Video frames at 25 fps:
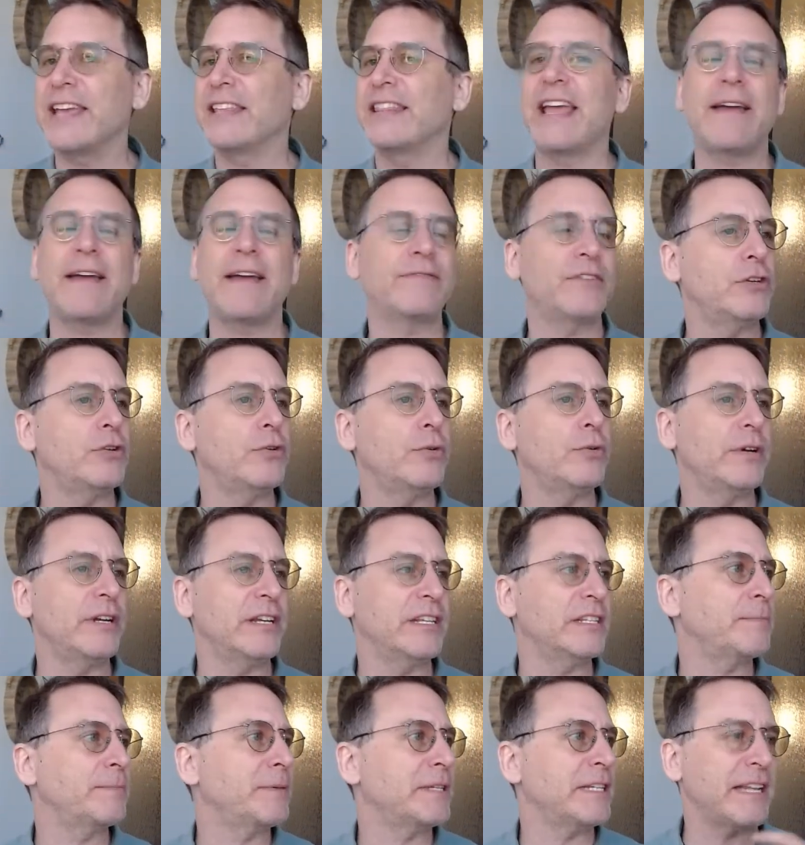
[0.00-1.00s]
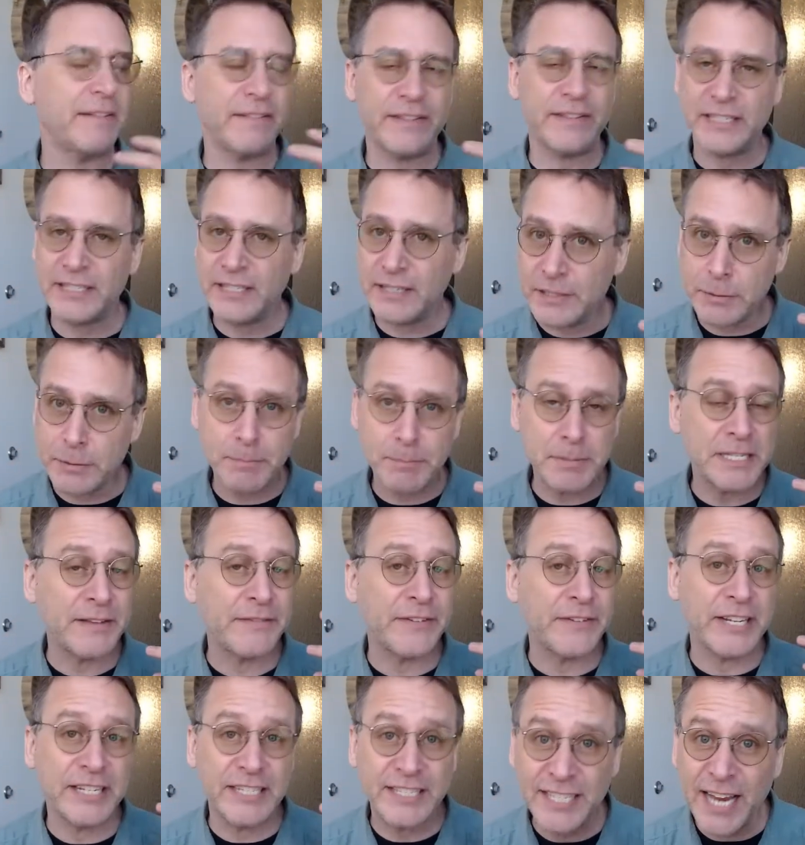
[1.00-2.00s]
They have to do it in a
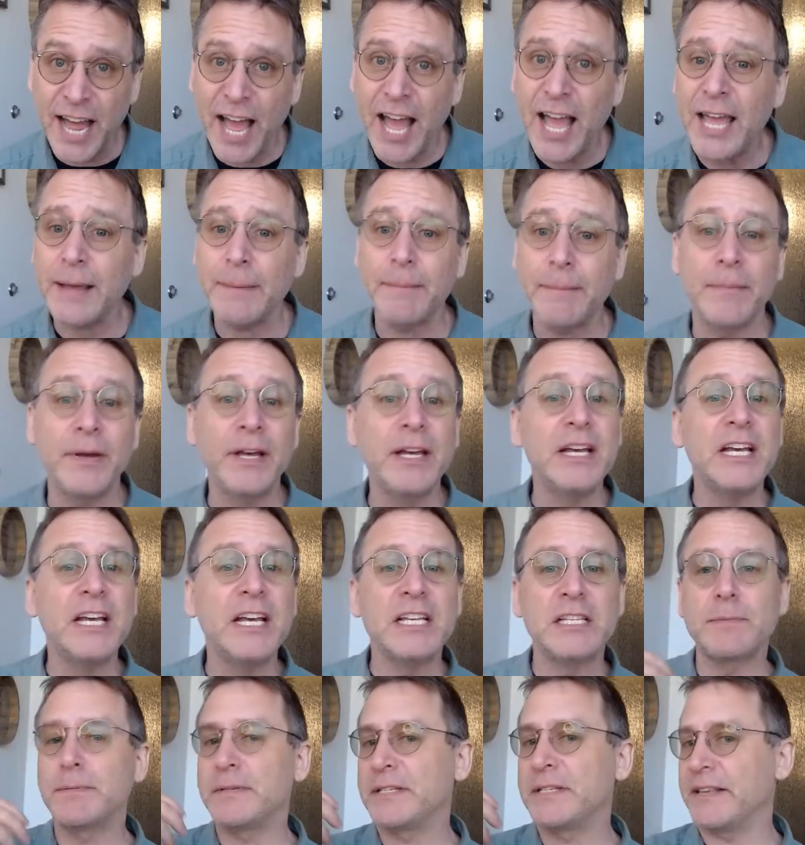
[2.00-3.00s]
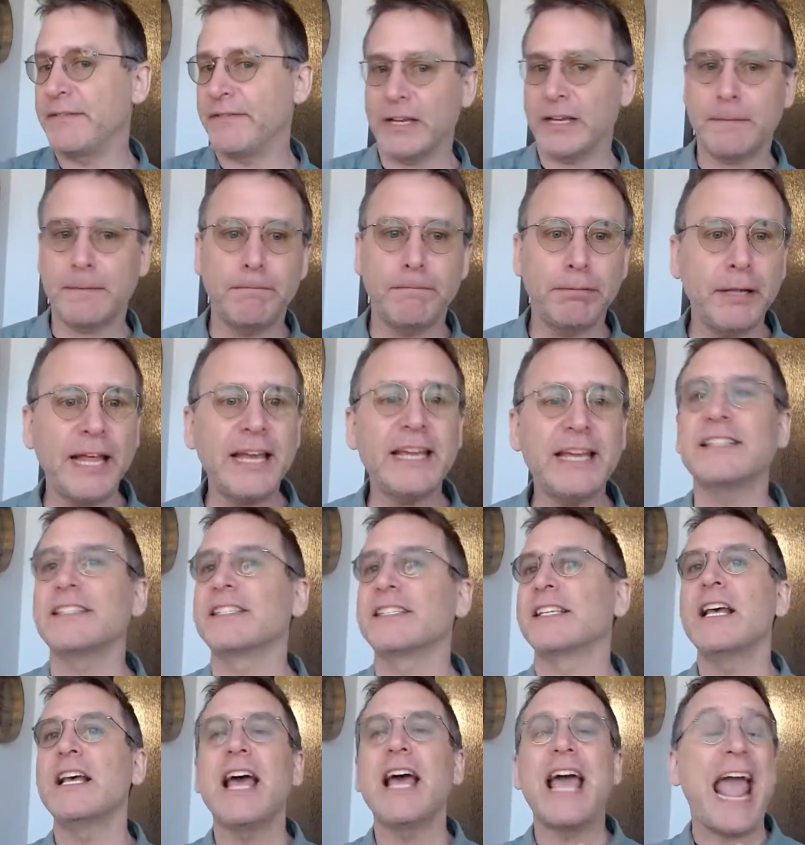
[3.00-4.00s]
specific time, specific
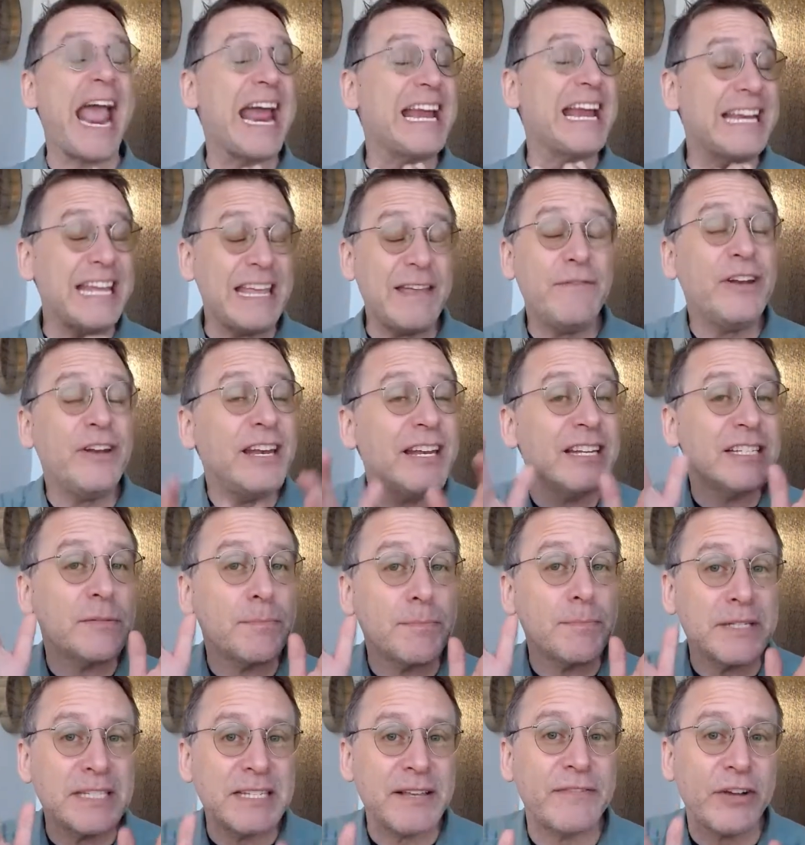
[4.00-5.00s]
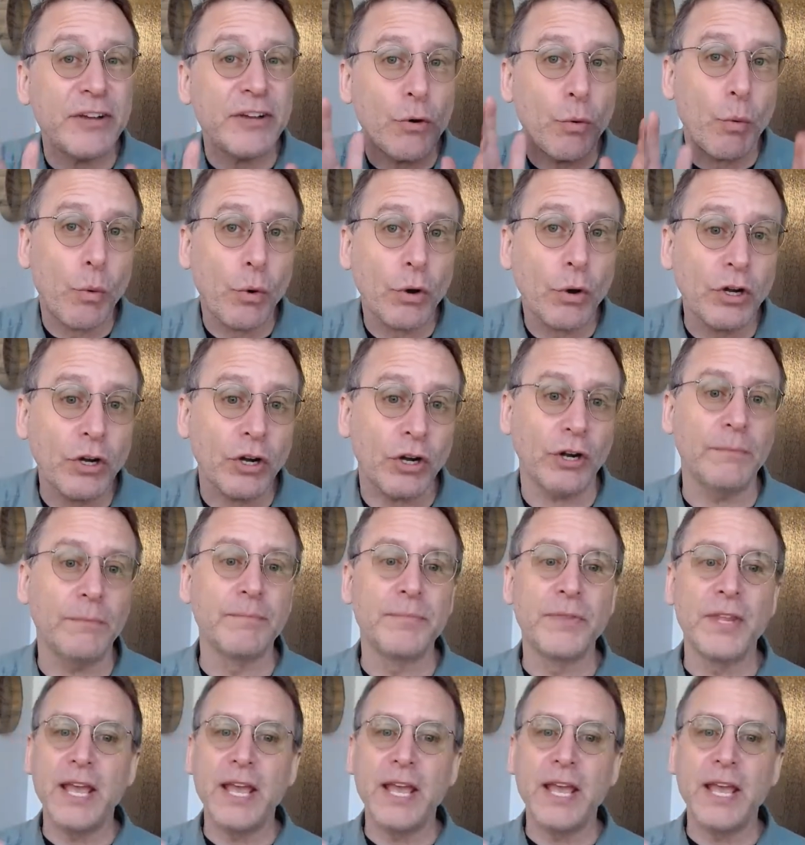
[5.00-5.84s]
place, and even in a specific order.